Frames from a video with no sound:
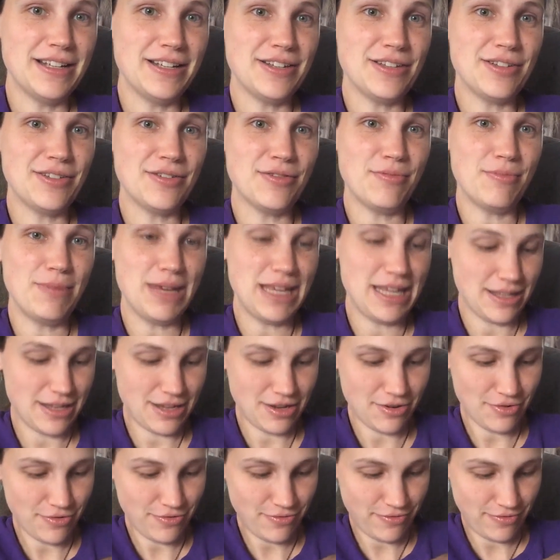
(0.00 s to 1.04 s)
So meet
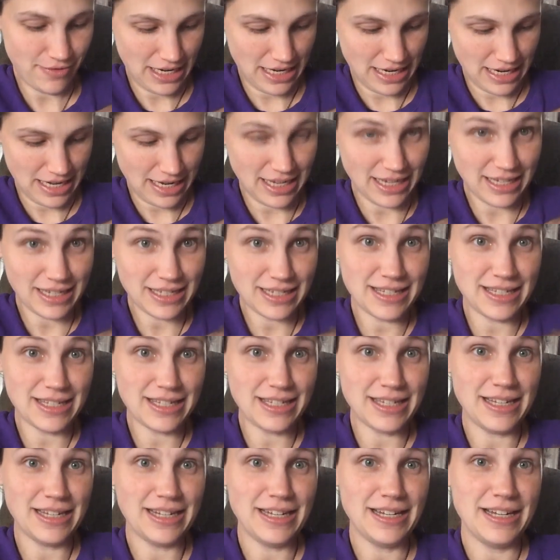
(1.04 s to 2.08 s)
little
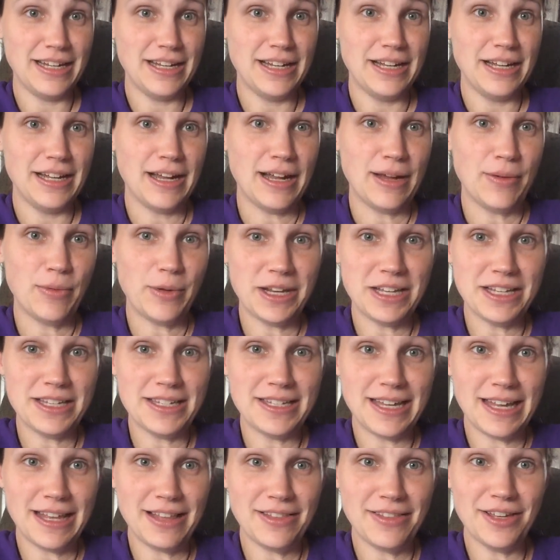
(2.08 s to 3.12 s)
Phoenix. And when I
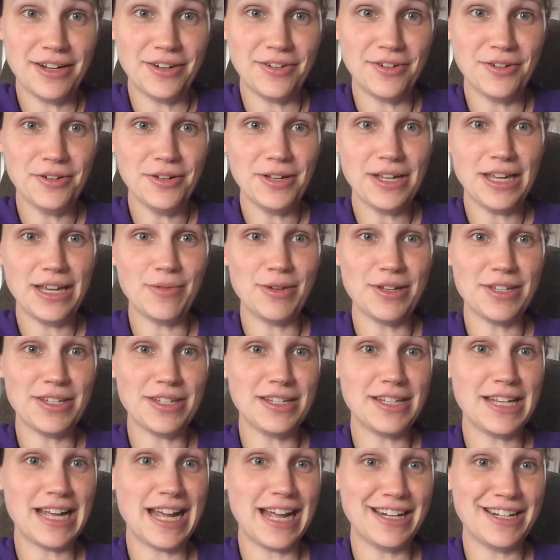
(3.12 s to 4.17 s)
say little, he
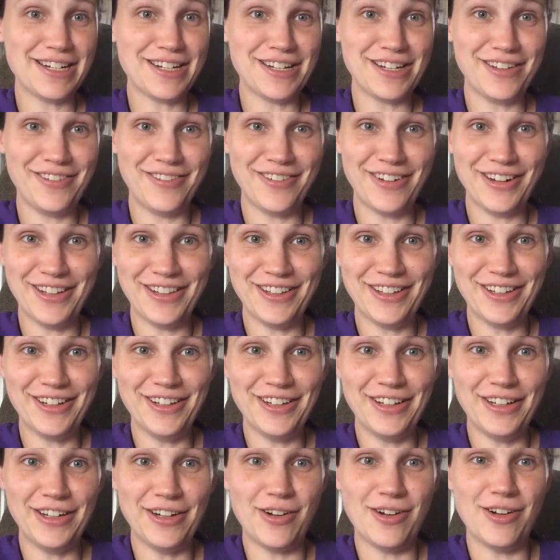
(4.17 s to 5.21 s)
wasn't actually very
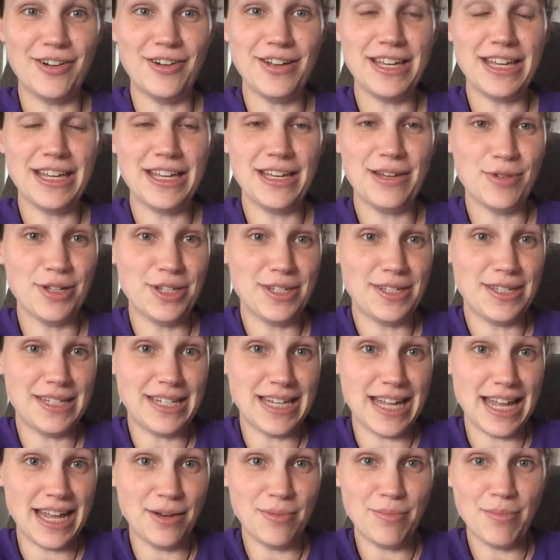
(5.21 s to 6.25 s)
little at all. He was
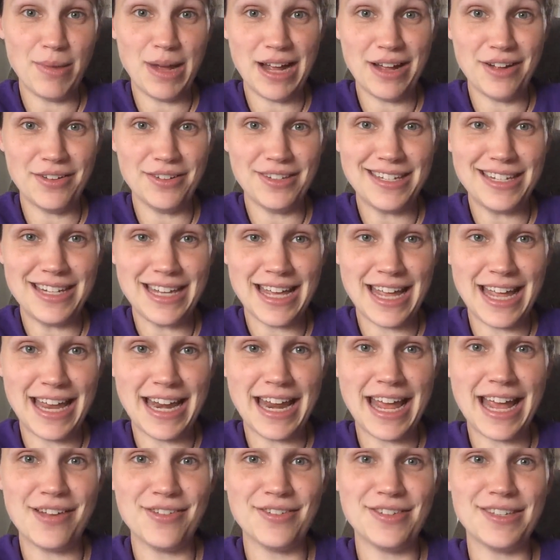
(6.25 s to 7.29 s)
10 pounds,
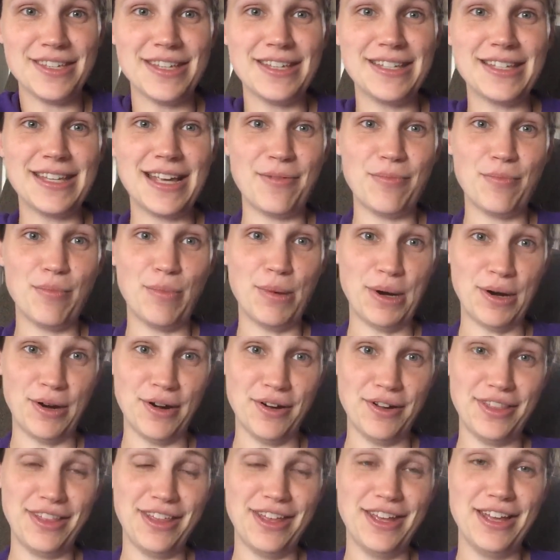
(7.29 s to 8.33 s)
10 ounces at
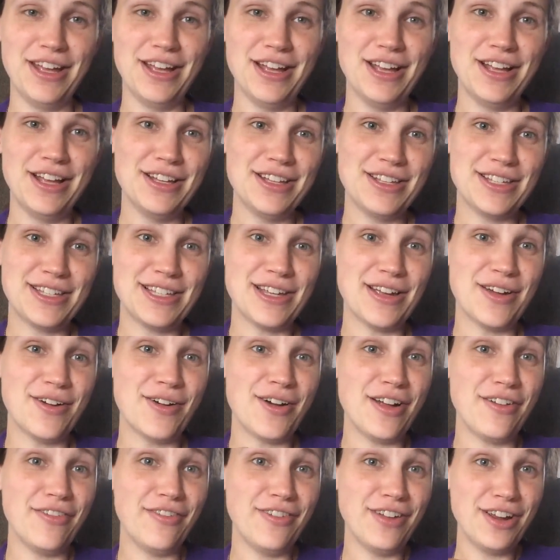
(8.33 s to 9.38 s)
birth. So
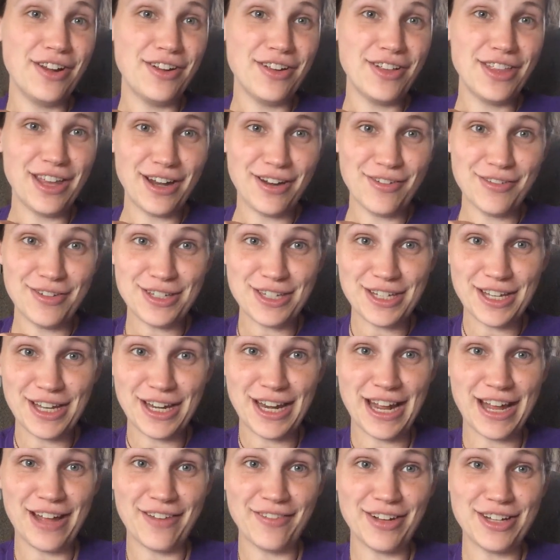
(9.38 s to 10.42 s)
I figured that I was going
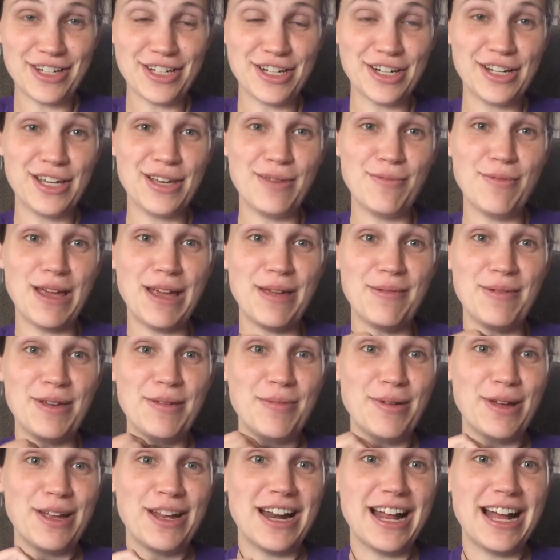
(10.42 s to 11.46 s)
to have a chunky baby,
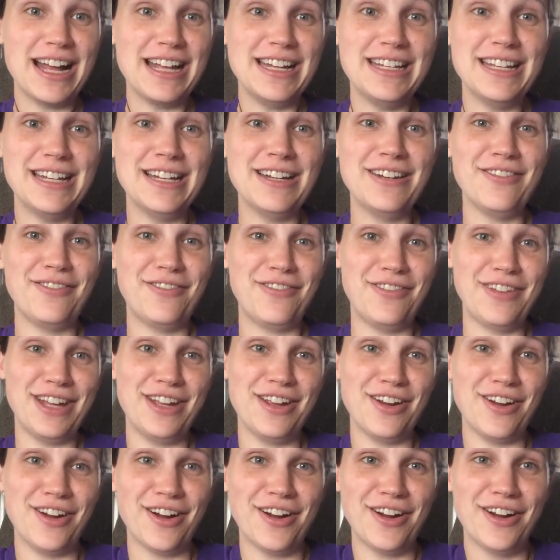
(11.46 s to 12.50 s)
but I didn't
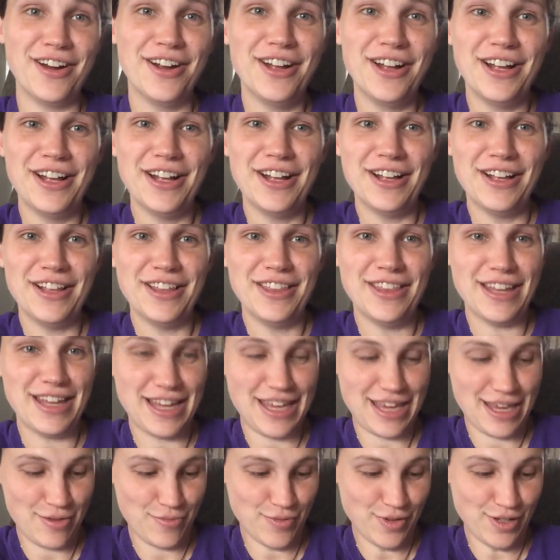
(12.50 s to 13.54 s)
figure that
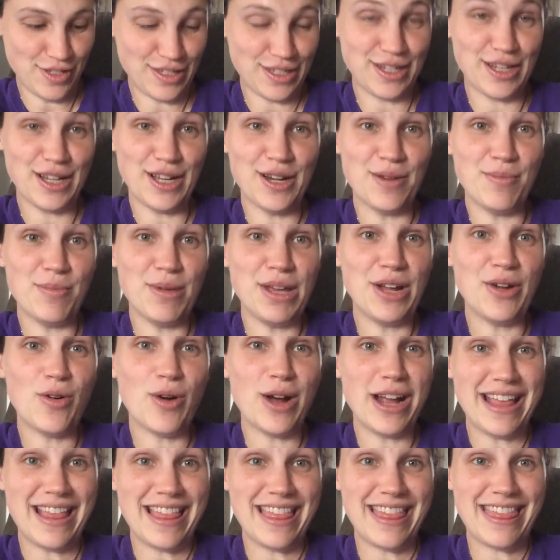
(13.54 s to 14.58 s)
he was going to be
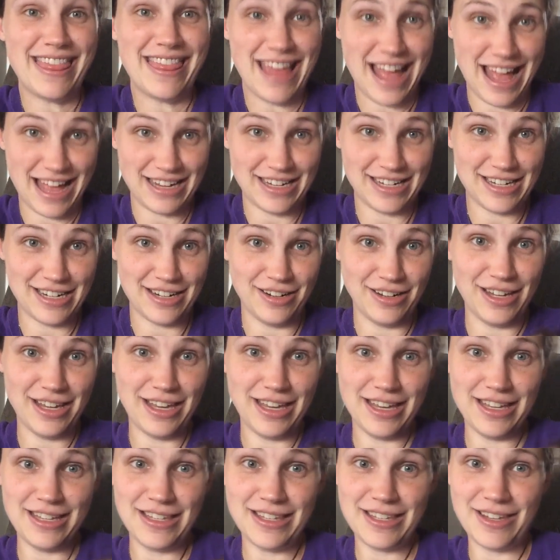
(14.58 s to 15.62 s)
quite that
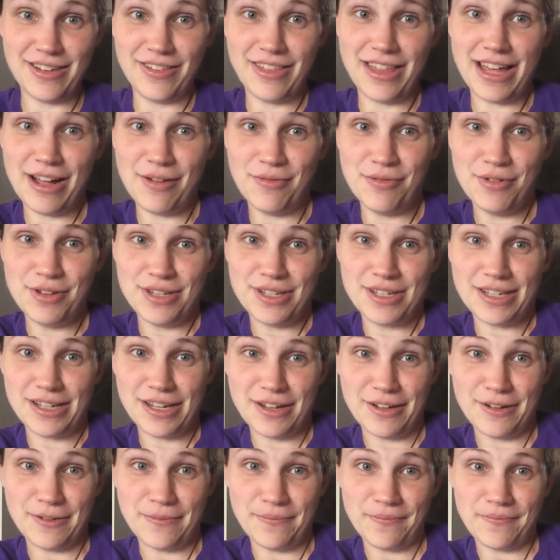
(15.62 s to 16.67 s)
chunky. So that was
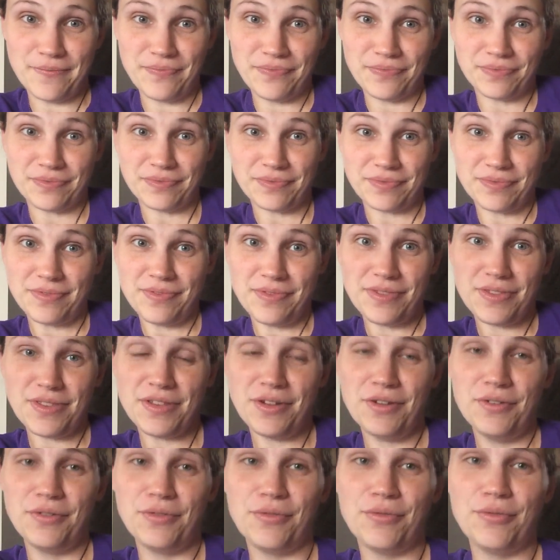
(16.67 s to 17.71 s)

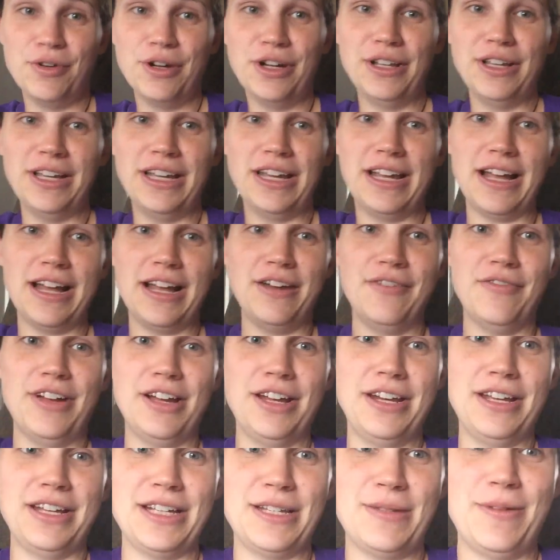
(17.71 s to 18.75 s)
really kind of
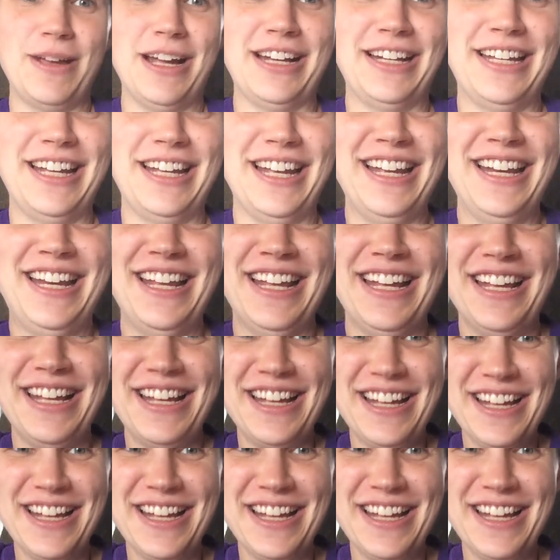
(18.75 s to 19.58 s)
unexpected.